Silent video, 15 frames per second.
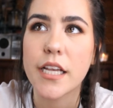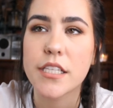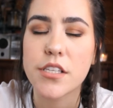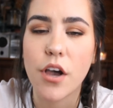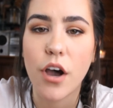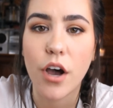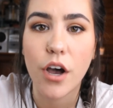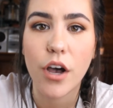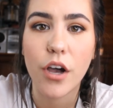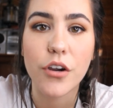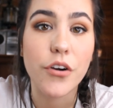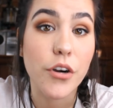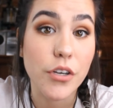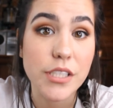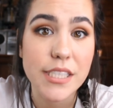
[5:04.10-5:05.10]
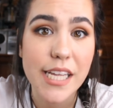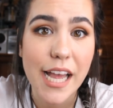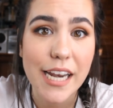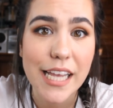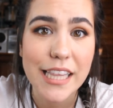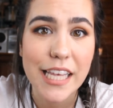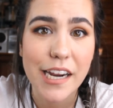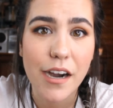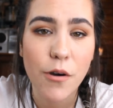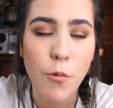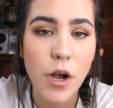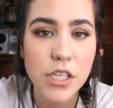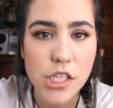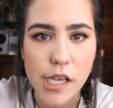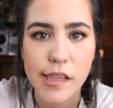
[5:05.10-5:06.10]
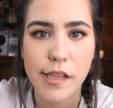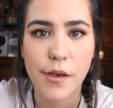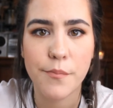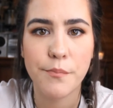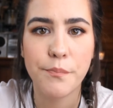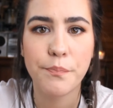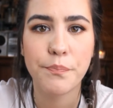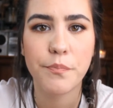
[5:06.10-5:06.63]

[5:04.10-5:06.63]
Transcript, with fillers: they saw a girl standing there watching them.